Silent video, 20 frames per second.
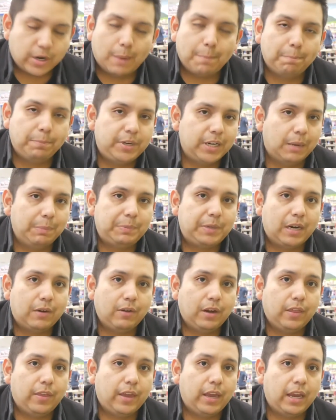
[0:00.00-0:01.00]
dumped
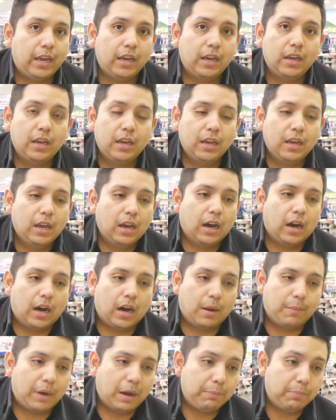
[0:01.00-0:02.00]
everything.
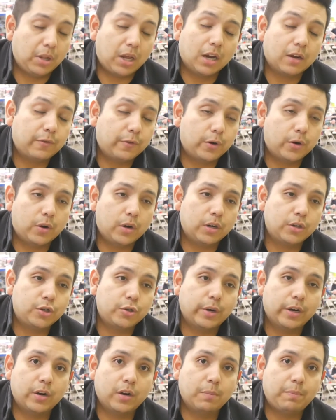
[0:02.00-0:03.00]
I blocked for a
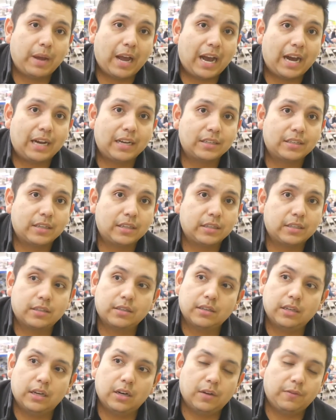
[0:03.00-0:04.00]
trigger to pass
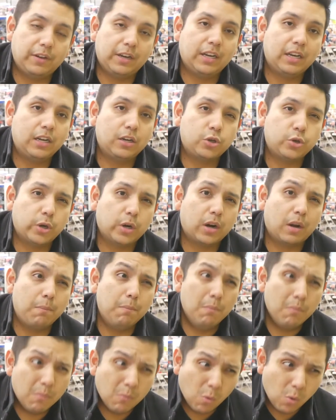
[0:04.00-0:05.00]
because if he didn't hit a trigger, I
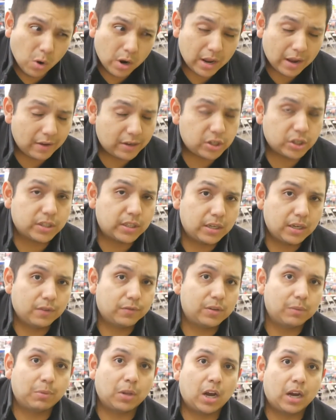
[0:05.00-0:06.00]
would have had just
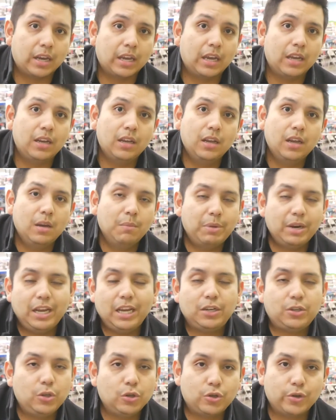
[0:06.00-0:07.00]
enough to block it, but he
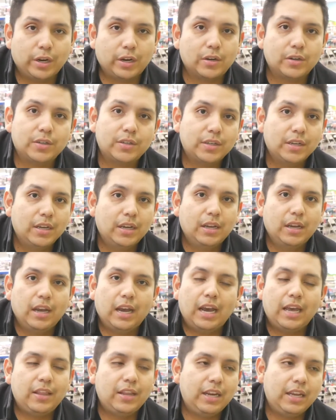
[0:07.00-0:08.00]
hit 2 triggers.
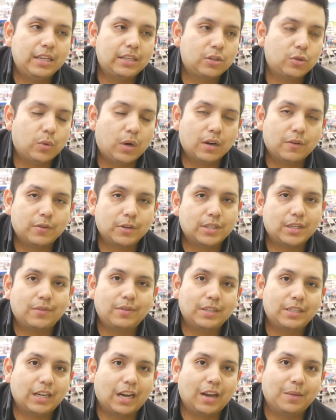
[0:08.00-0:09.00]
And then he had swung for
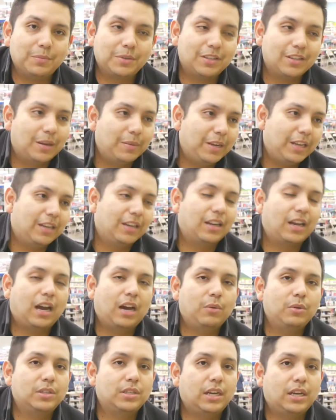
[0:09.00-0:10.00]
7 times. I mean,
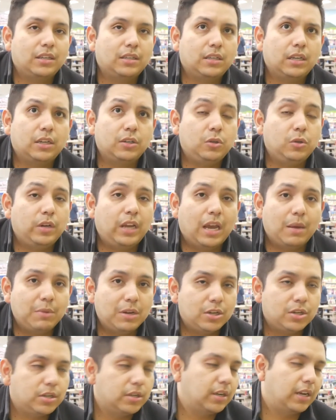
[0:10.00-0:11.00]
I was at 2
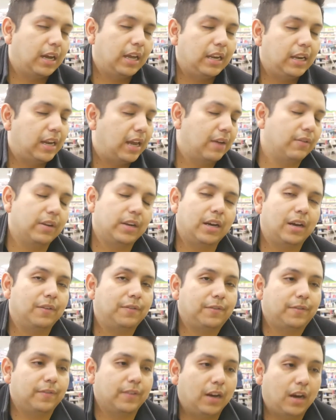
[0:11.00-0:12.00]
damage. I didn't have enough.
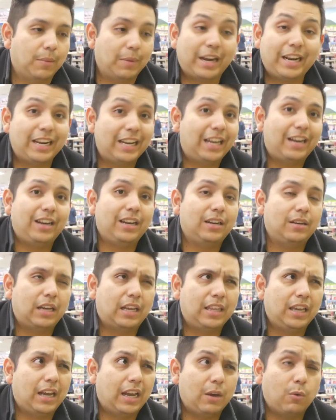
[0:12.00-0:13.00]
I didn't hit any. I
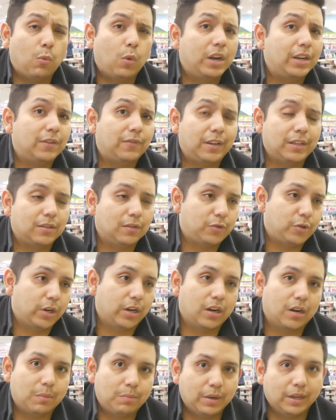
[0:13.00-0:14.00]
think I hit 1 defensive
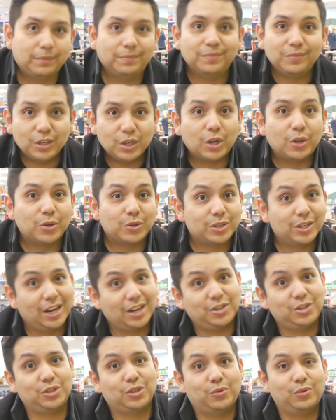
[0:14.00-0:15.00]
trigger, but those
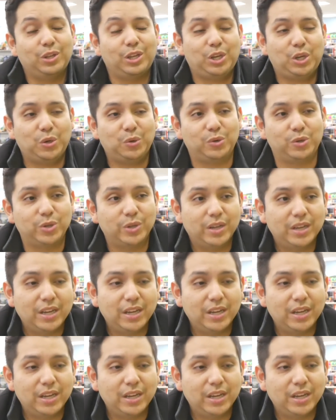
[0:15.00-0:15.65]
touches are really huge.